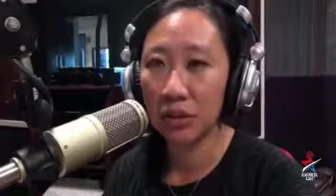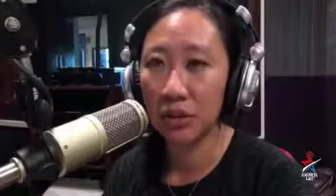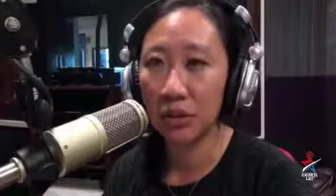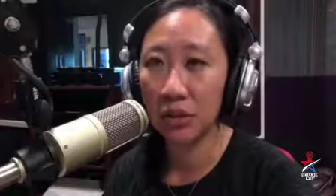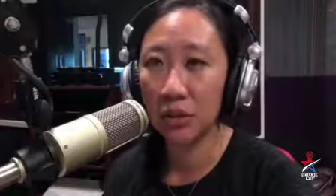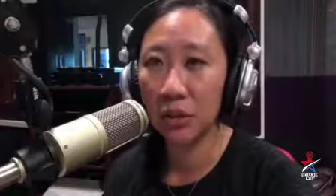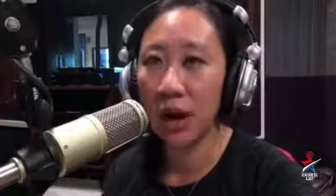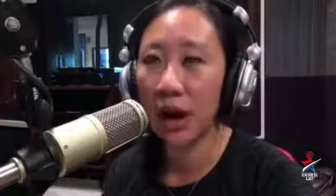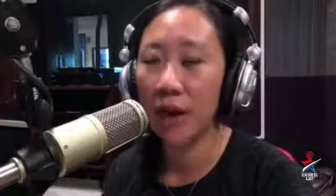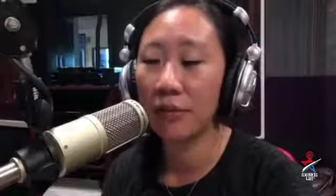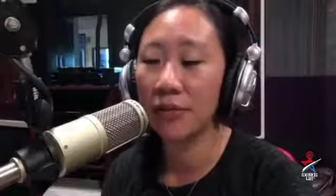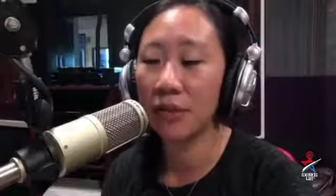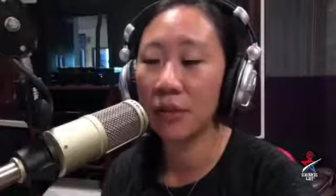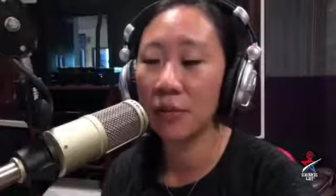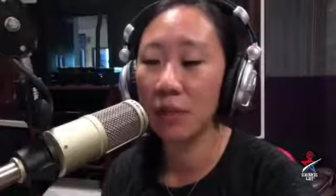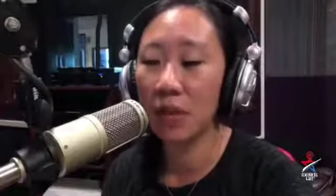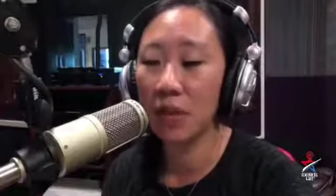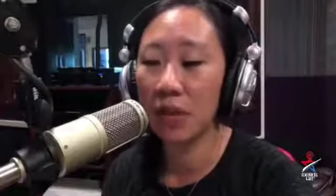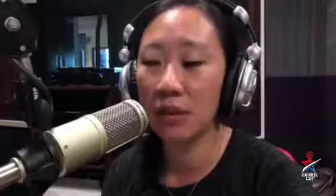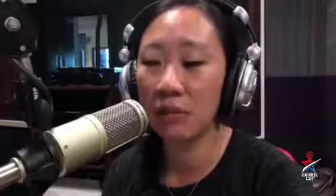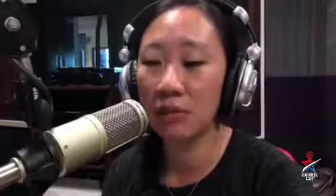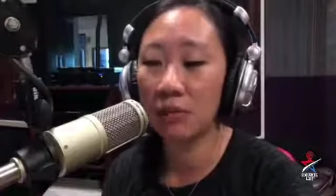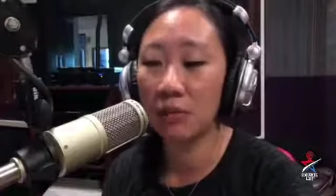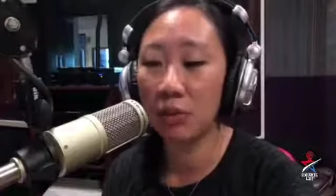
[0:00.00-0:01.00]
You have to
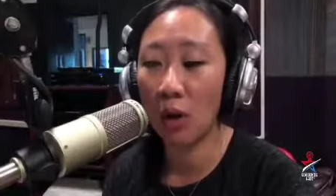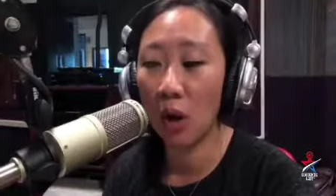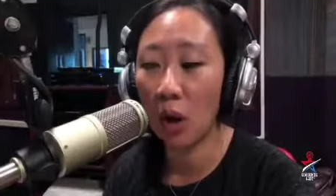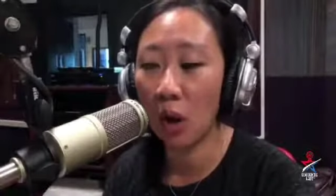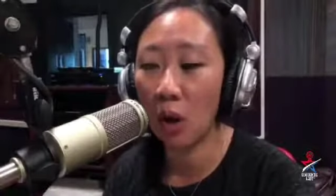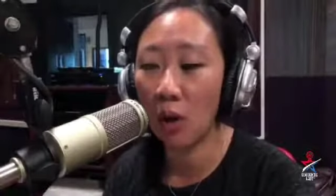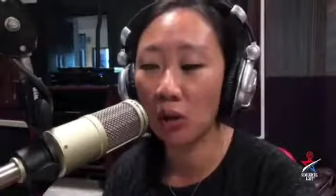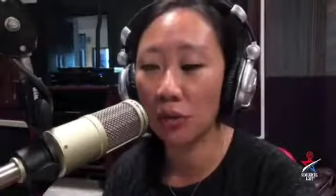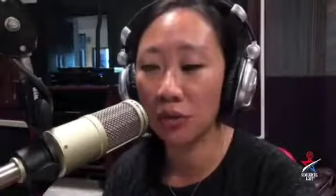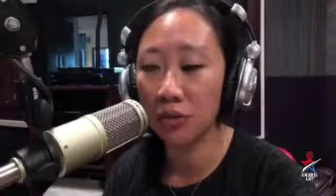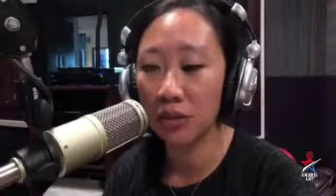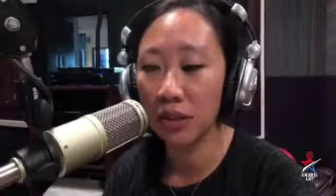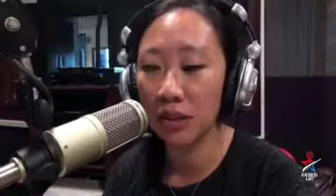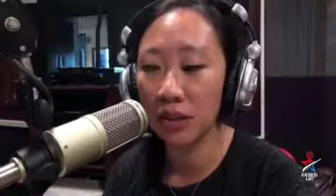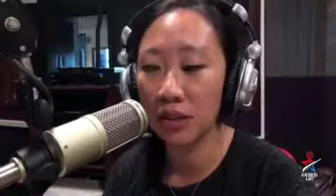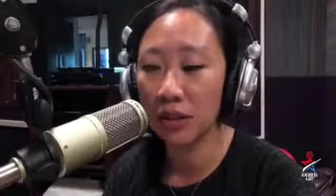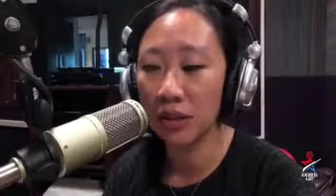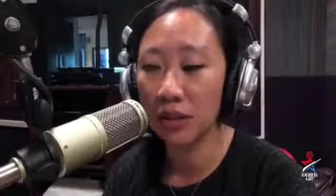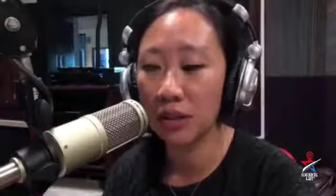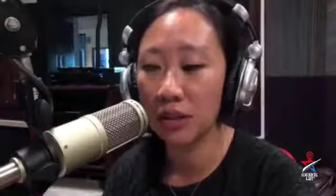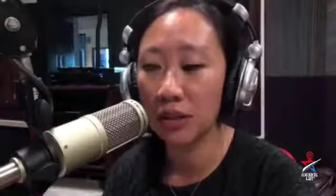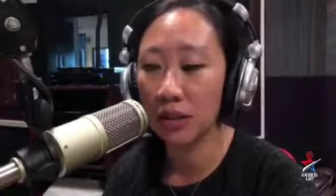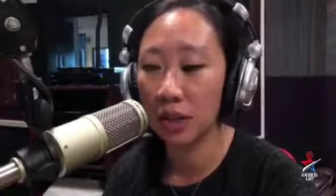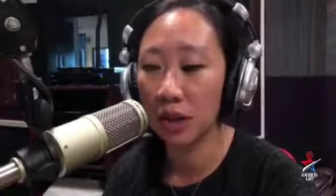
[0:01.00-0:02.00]
be involved.
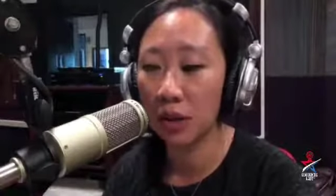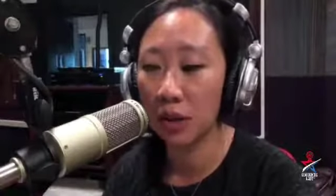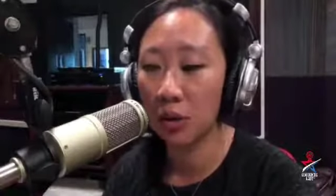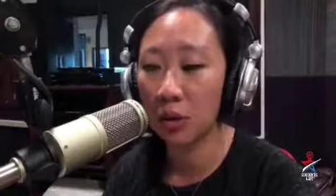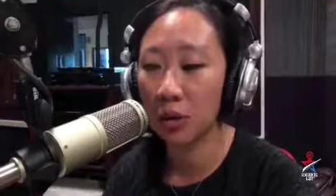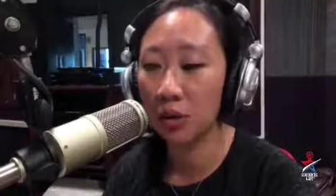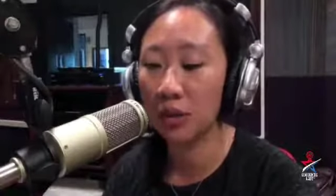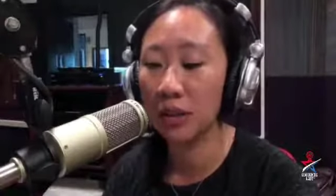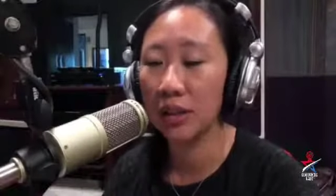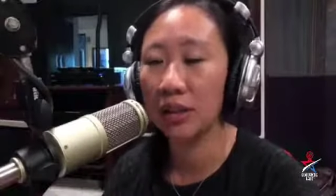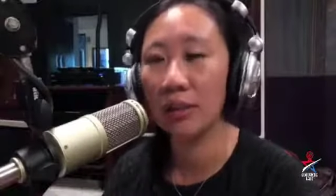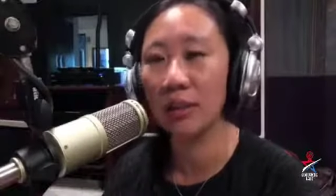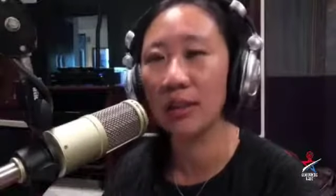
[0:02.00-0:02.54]
So